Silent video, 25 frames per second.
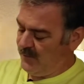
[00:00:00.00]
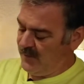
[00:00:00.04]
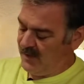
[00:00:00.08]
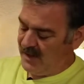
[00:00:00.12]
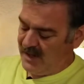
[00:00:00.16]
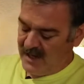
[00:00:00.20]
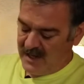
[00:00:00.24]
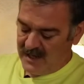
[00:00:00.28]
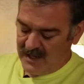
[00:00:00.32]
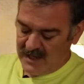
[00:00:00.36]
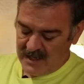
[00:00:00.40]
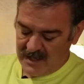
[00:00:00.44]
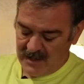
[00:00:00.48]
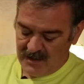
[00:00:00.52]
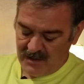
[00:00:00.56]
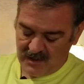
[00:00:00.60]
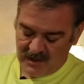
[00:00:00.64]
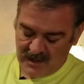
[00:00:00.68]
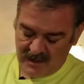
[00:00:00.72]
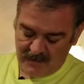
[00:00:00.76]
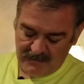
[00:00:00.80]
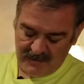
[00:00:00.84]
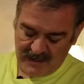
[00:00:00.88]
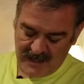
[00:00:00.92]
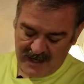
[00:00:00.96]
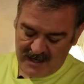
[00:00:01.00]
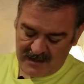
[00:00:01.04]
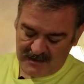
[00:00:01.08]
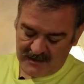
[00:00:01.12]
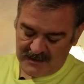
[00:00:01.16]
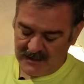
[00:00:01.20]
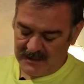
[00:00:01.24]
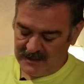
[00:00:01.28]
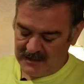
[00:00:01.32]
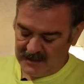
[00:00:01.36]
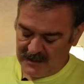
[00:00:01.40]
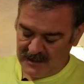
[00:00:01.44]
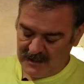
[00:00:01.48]
then you come down
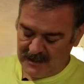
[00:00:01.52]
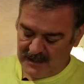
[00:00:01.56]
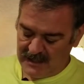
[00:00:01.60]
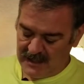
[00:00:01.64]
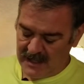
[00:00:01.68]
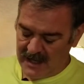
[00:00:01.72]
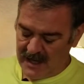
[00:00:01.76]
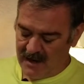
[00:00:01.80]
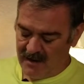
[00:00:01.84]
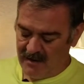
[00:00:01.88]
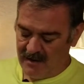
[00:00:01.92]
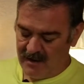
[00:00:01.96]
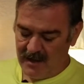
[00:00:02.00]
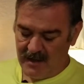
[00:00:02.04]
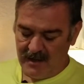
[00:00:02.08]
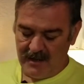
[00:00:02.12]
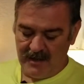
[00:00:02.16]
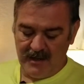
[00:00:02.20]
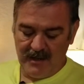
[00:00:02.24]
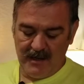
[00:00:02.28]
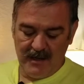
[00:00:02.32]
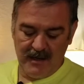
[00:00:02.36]
to the knee area.